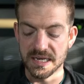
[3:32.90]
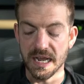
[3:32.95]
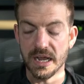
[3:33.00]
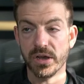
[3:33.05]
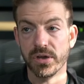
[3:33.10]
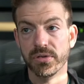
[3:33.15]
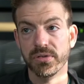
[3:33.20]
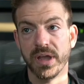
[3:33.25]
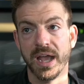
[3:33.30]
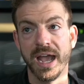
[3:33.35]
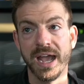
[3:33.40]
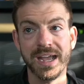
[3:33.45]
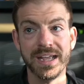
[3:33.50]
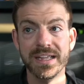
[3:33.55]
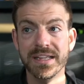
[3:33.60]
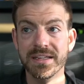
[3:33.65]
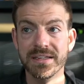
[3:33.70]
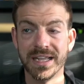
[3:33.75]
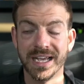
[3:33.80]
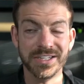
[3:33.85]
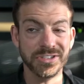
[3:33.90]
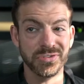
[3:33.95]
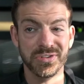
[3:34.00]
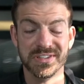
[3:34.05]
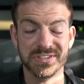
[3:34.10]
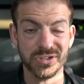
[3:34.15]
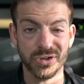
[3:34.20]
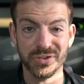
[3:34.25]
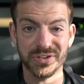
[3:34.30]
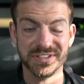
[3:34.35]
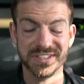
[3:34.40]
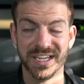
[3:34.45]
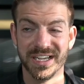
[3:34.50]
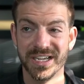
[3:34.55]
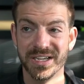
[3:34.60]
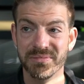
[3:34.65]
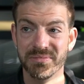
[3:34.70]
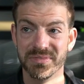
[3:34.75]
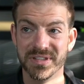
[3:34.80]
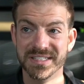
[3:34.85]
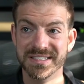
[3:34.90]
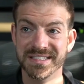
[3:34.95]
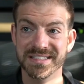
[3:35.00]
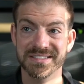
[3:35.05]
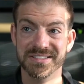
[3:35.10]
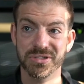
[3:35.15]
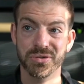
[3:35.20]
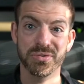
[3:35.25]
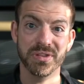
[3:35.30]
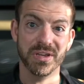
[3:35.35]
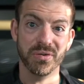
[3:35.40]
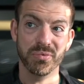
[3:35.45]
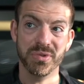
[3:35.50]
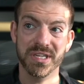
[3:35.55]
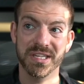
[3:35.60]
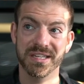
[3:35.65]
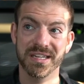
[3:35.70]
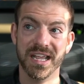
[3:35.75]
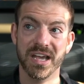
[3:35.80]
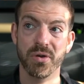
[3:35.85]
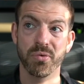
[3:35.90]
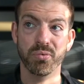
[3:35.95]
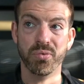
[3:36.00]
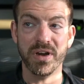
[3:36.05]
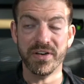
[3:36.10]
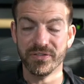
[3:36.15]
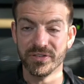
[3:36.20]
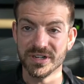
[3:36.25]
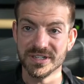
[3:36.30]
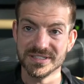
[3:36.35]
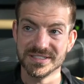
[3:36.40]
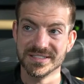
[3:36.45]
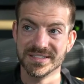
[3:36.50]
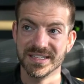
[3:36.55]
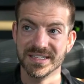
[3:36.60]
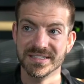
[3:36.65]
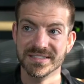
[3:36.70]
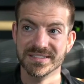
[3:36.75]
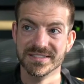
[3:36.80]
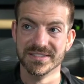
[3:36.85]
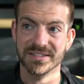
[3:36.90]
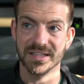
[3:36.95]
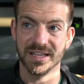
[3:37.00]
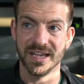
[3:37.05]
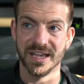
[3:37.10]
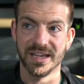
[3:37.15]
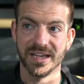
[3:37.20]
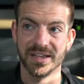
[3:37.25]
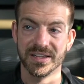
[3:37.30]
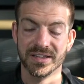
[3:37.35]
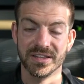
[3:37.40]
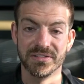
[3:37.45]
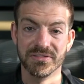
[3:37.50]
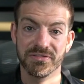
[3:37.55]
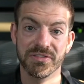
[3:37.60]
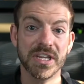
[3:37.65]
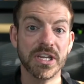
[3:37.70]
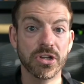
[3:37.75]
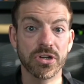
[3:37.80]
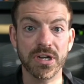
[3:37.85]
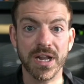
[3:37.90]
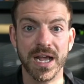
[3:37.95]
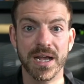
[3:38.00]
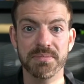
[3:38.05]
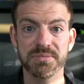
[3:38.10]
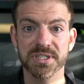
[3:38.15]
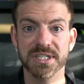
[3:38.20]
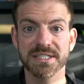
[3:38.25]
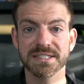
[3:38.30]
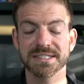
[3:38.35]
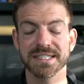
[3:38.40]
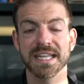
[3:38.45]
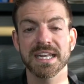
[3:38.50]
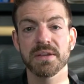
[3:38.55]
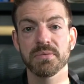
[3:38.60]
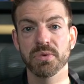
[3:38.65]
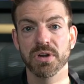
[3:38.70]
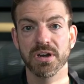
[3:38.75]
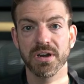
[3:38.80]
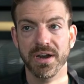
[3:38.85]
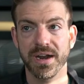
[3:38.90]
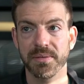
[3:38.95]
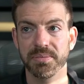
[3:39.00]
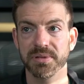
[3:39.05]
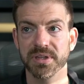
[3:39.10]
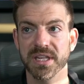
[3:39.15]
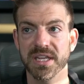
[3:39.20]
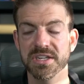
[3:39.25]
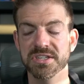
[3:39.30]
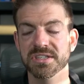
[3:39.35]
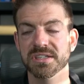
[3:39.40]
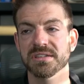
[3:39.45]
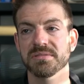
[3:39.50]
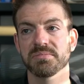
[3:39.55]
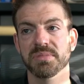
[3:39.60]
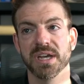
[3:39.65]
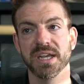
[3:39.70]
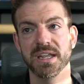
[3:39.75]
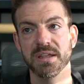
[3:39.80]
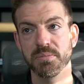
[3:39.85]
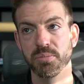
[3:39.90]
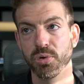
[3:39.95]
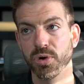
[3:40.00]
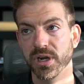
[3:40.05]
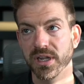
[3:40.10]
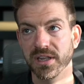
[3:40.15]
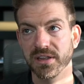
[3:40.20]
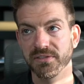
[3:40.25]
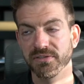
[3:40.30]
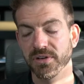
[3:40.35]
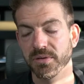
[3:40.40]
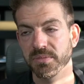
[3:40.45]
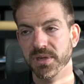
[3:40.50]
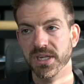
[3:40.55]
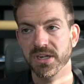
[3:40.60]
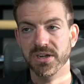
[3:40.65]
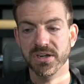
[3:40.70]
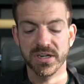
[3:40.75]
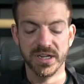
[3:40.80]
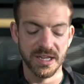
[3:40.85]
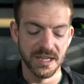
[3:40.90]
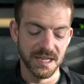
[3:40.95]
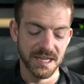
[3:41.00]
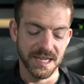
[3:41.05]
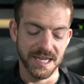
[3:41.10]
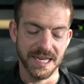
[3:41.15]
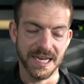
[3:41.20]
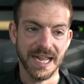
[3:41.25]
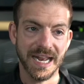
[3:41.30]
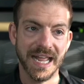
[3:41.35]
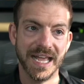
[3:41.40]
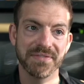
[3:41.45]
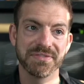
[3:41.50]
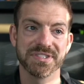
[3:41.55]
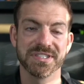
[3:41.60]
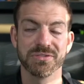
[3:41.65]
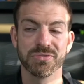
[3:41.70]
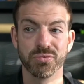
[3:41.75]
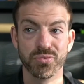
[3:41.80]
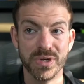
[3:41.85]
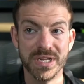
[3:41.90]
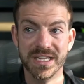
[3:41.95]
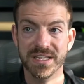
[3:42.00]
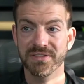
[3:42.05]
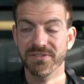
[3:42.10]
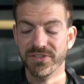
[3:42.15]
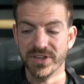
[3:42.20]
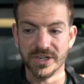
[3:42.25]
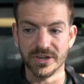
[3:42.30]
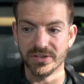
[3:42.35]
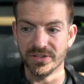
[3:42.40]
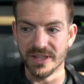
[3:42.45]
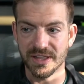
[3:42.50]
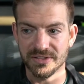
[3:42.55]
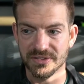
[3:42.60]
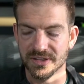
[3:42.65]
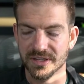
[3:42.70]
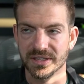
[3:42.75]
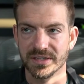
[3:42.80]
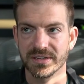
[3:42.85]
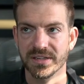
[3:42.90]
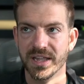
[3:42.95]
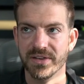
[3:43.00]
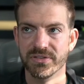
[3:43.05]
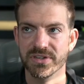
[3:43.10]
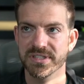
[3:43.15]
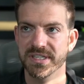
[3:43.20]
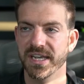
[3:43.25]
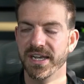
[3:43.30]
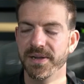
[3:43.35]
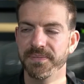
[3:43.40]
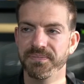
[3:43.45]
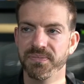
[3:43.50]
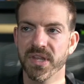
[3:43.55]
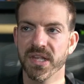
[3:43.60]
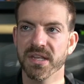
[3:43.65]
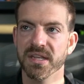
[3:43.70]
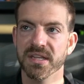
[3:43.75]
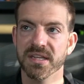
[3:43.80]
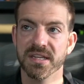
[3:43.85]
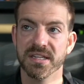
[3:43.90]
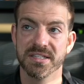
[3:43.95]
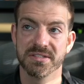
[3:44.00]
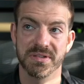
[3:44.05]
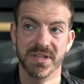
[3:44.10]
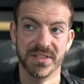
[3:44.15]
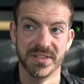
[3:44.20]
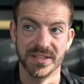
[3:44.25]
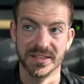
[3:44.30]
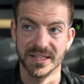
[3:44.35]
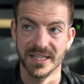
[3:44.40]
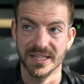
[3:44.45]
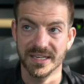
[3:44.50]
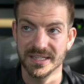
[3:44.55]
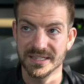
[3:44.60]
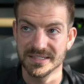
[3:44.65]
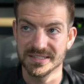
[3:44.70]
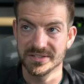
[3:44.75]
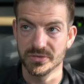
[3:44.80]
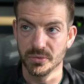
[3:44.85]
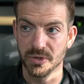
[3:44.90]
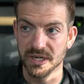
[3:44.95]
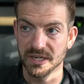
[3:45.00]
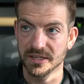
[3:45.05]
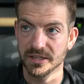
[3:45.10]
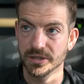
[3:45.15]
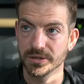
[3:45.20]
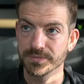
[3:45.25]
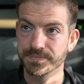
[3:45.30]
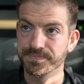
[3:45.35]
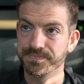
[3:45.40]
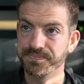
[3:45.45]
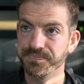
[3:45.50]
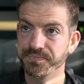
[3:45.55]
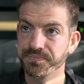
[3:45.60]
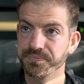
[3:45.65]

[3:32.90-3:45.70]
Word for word: Now, I, I do this all the time. This is so that we can now reference this uh, configured object anywhere in our application by importing it from here and not have to reconfigure that thing every time. So I think that is the way to go.